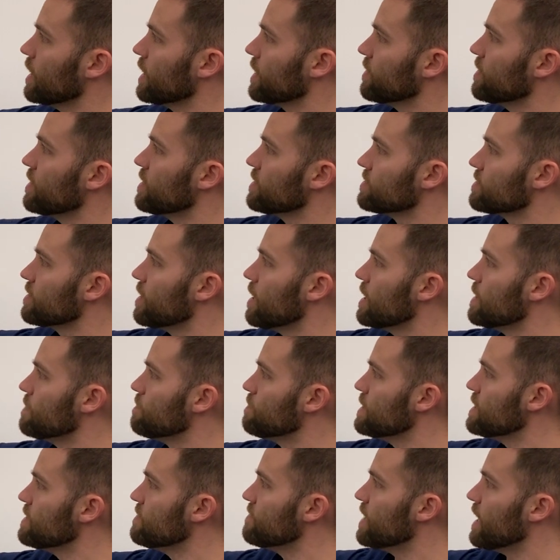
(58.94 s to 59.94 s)
like this: a
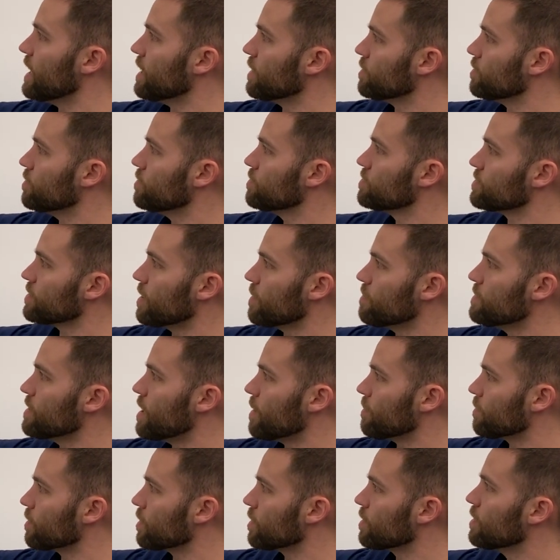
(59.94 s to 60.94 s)
b value, some
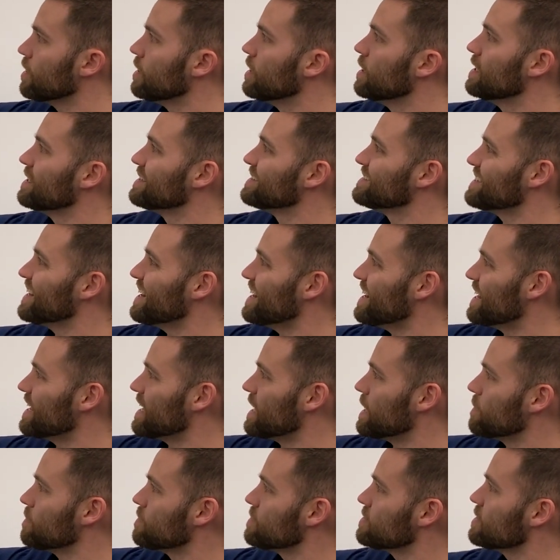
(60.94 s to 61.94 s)
number,
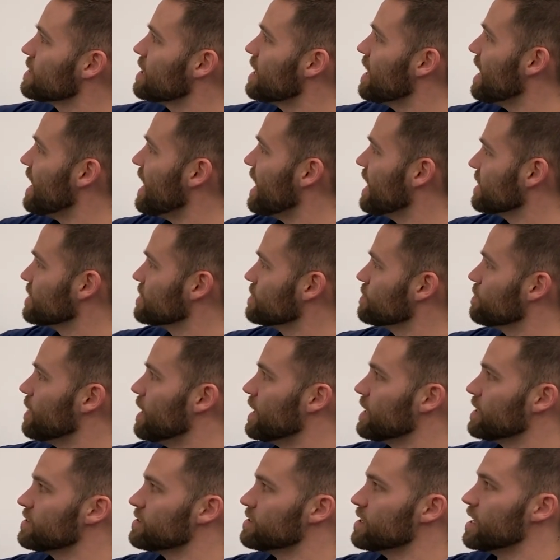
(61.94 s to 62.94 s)
times x
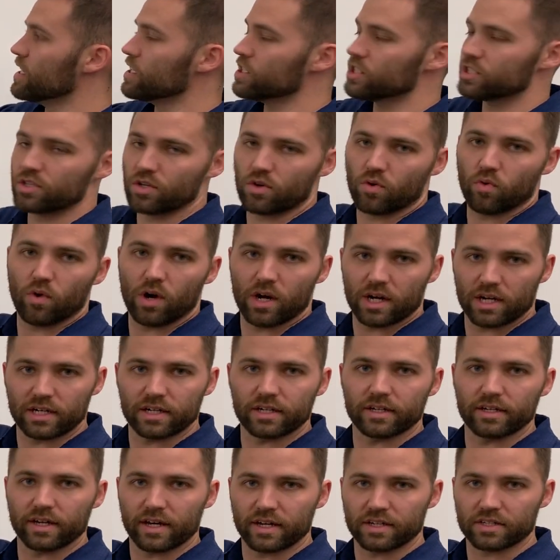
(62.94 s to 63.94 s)
minus h, the quantity